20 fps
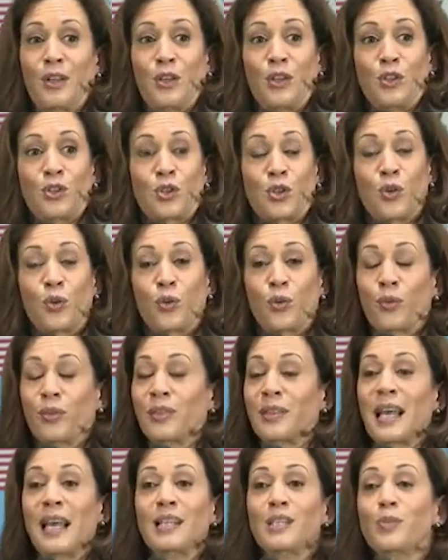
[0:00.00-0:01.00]
So
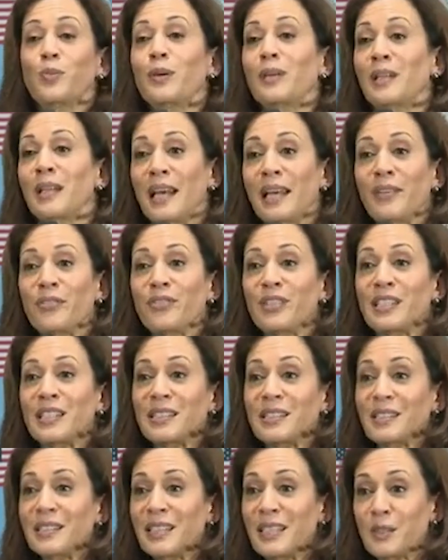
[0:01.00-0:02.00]
that's what life
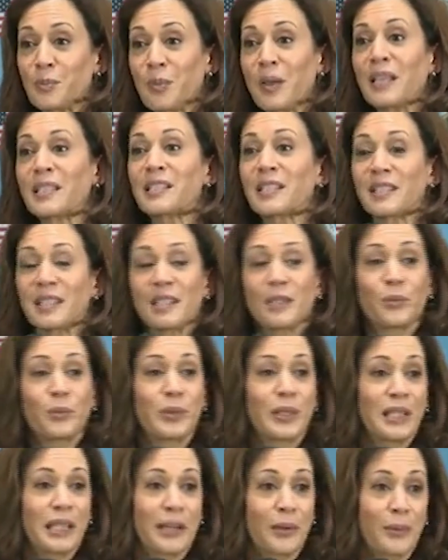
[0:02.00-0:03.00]
is. It's basically a
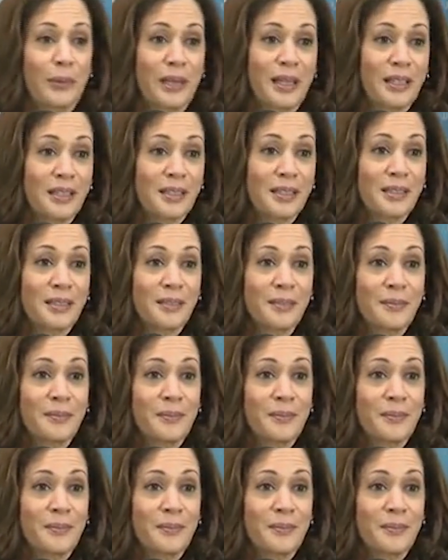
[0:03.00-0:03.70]
relay race.